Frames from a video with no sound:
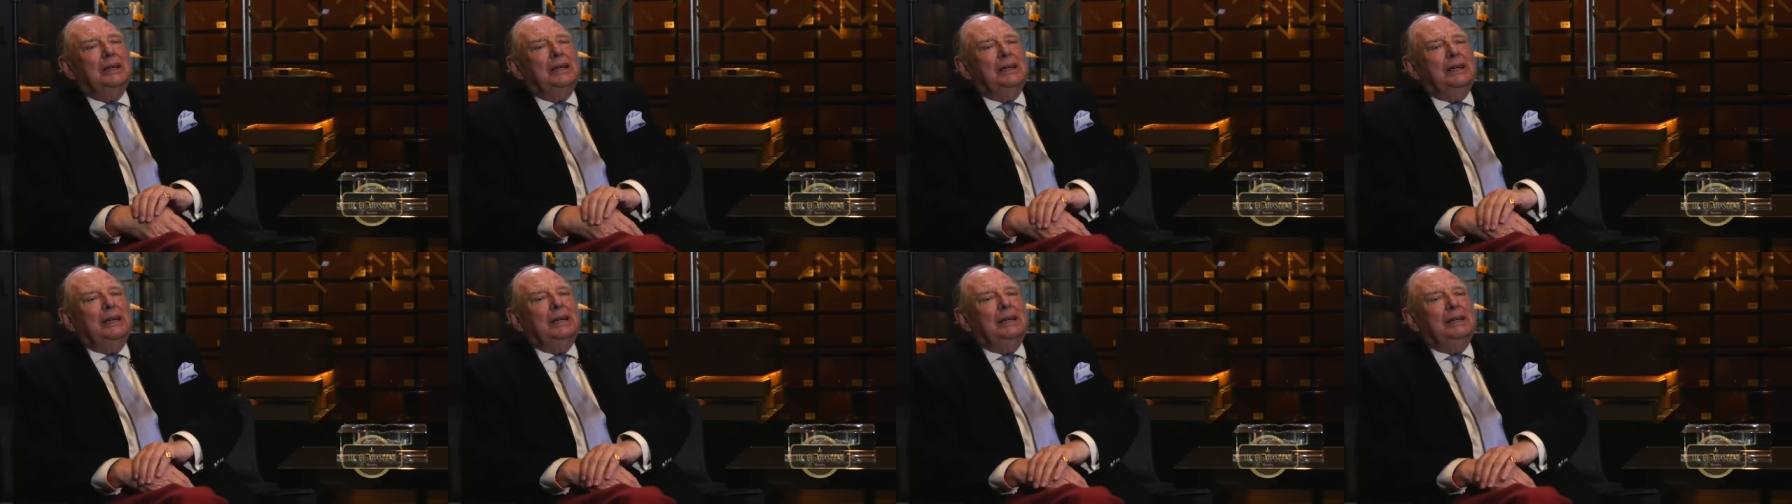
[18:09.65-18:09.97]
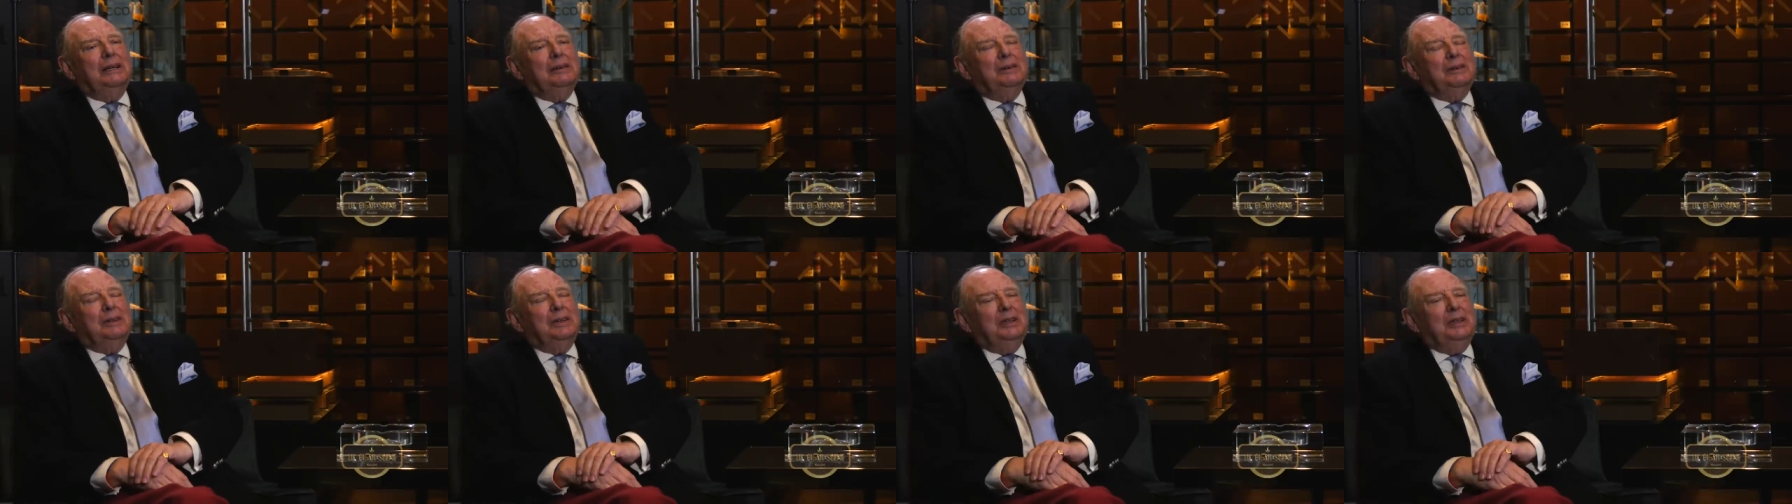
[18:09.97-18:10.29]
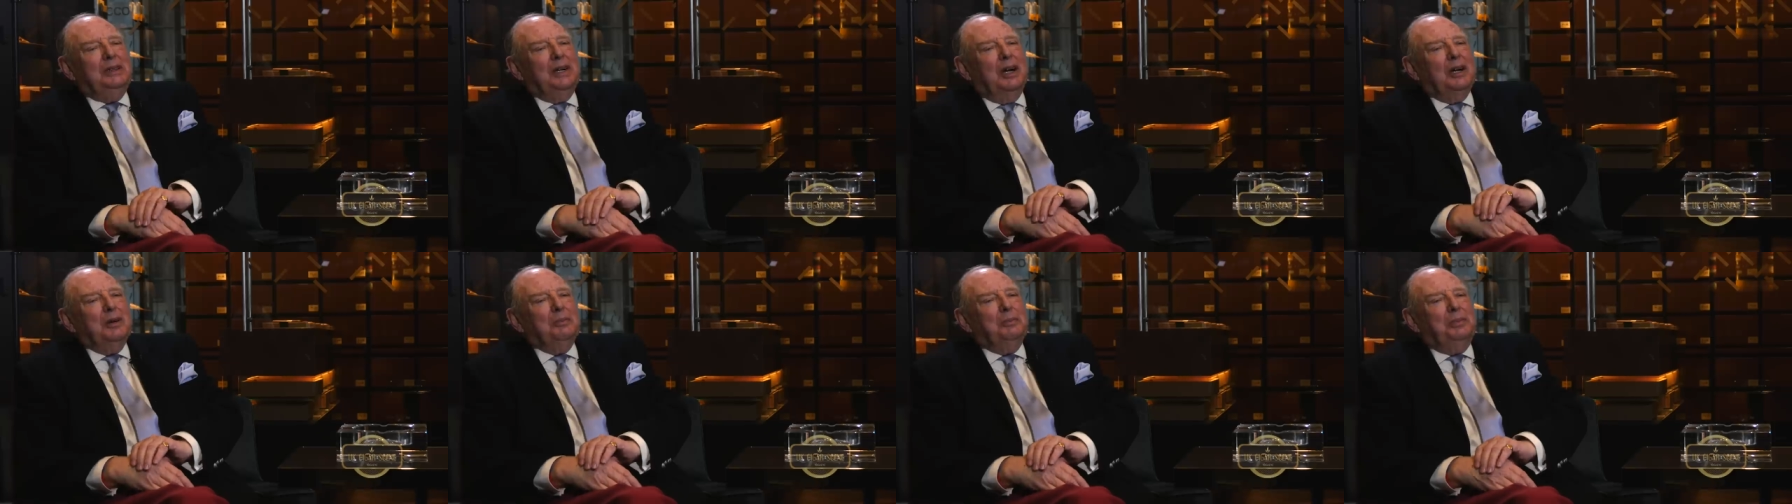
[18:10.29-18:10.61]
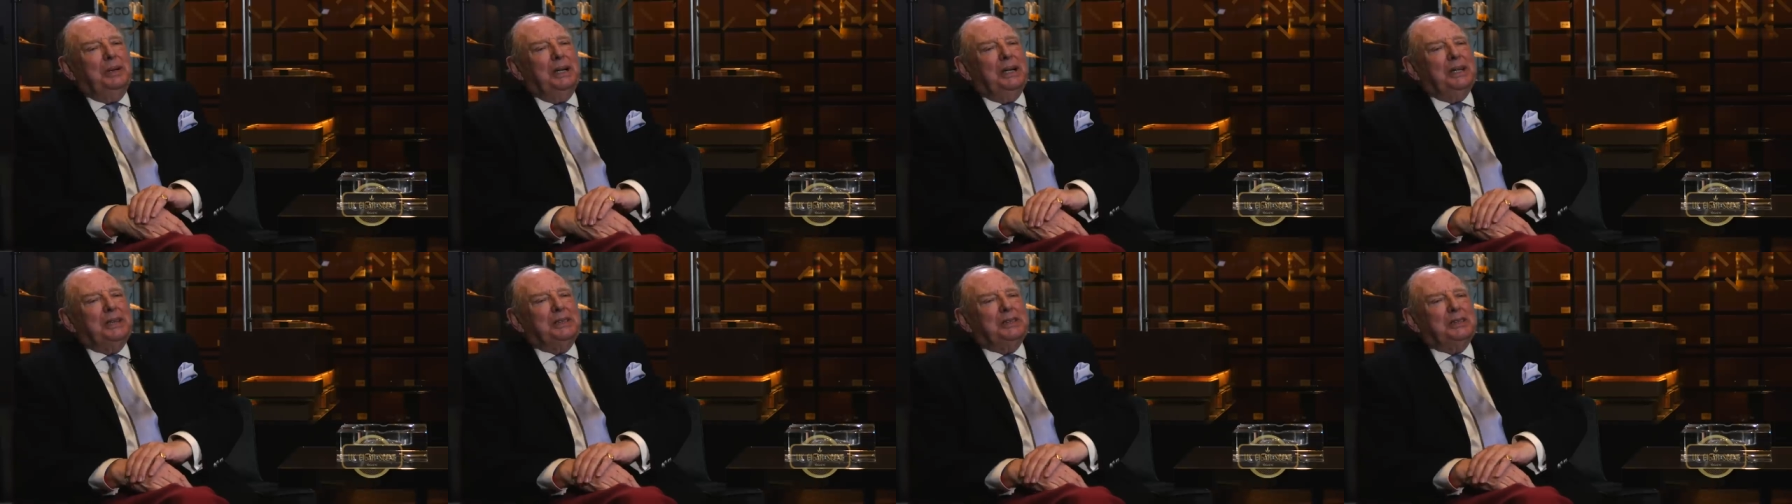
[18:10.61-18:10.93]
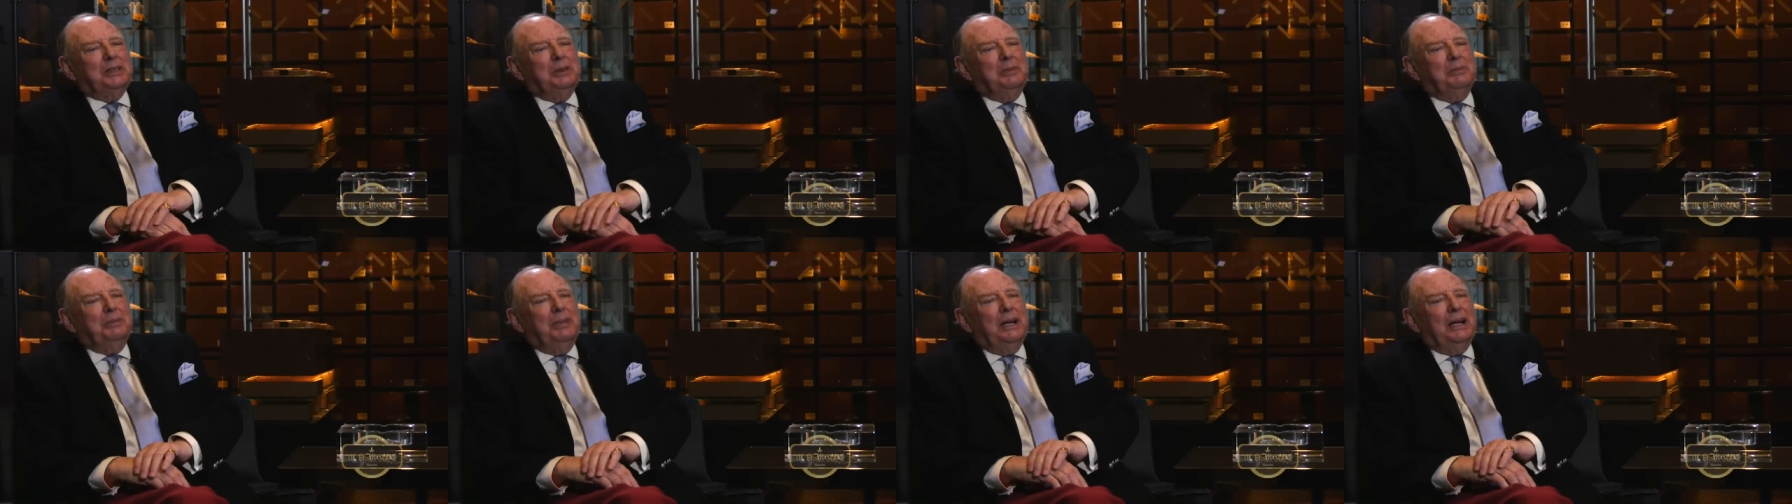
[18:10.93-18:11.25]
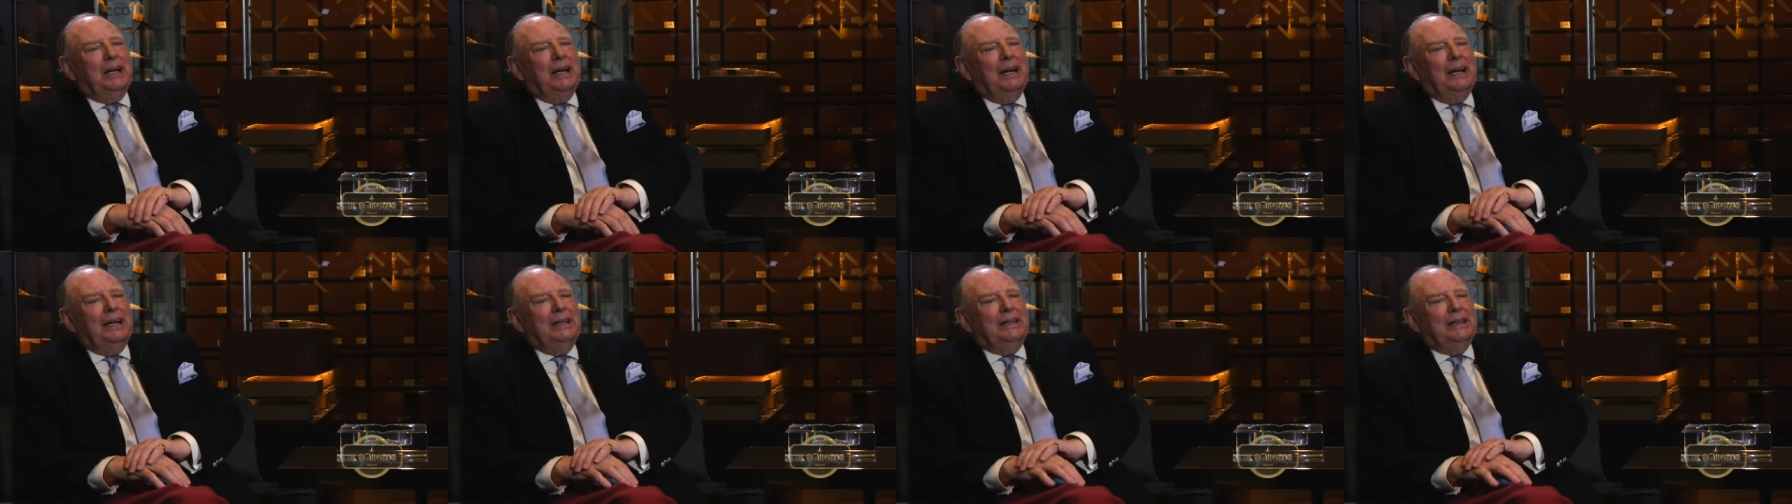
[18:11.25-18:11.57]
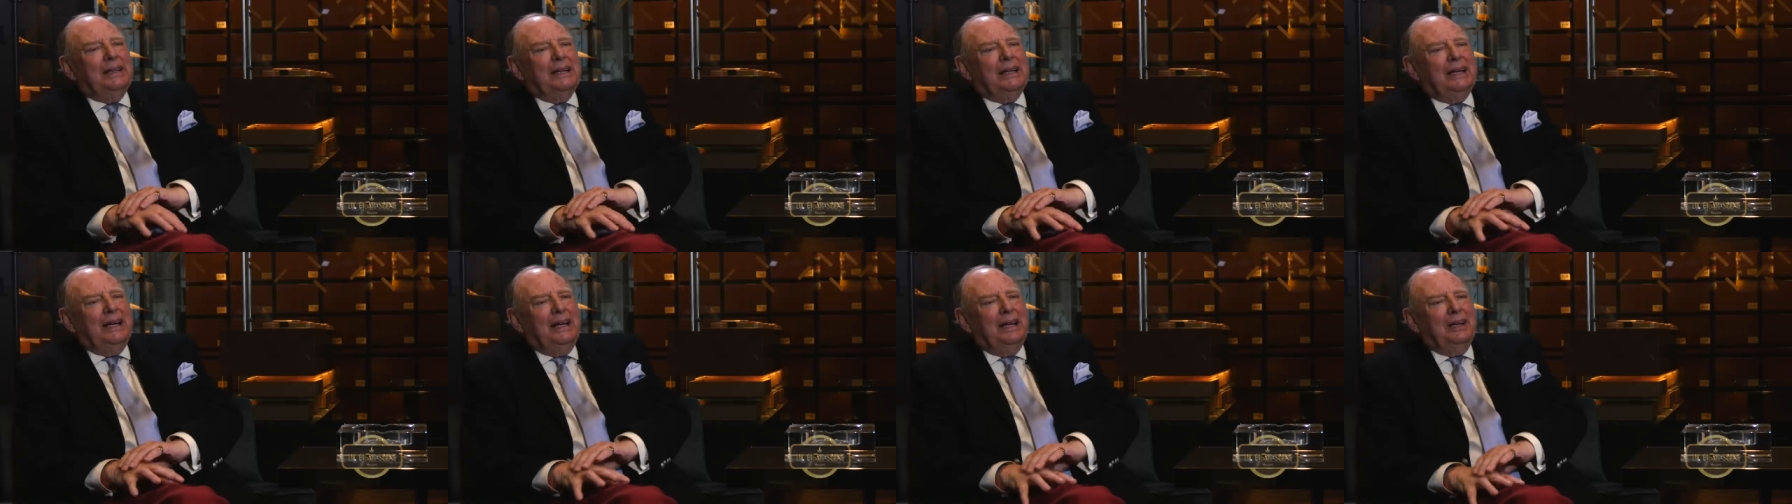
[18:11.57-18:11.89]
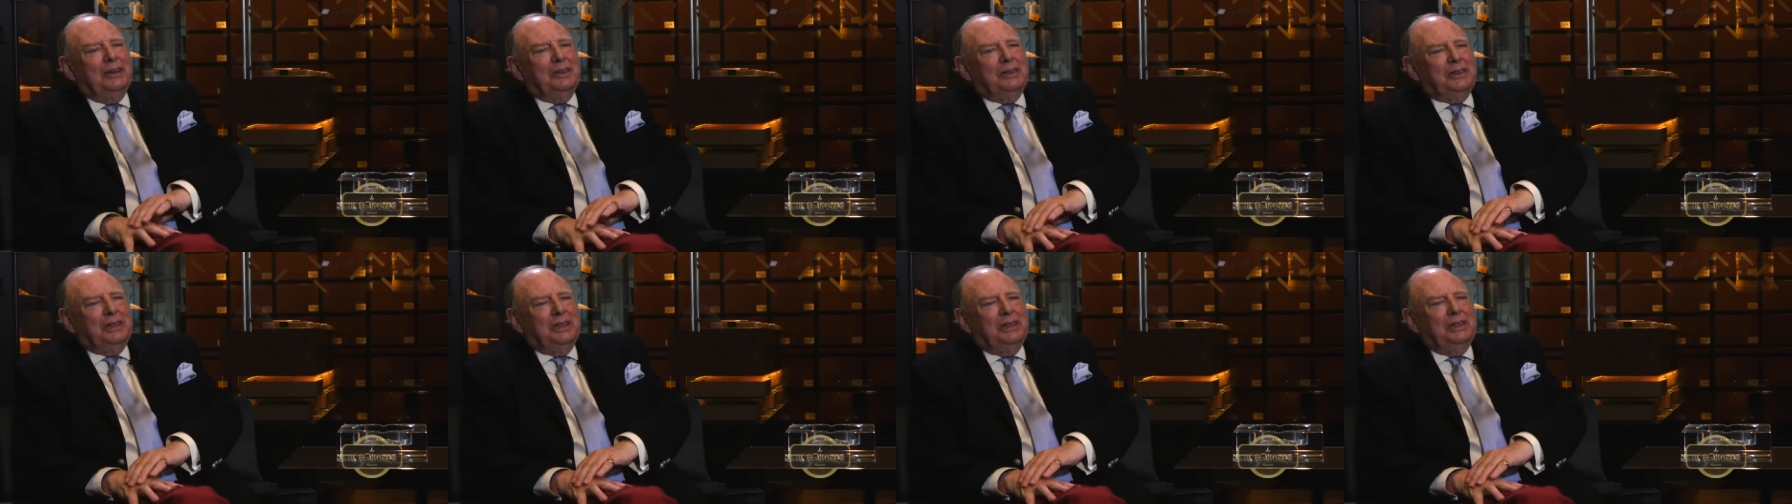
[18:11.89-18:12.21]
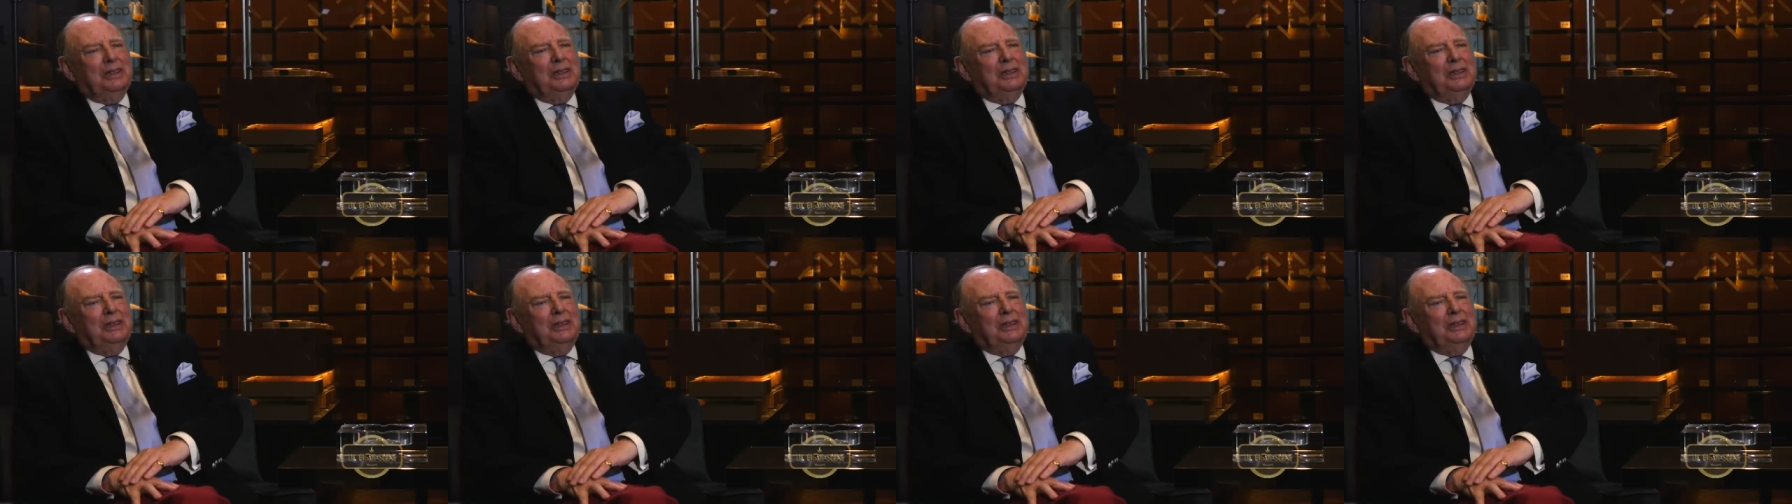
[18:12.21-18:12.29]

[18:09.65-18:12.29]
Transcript: the young person behind the counter,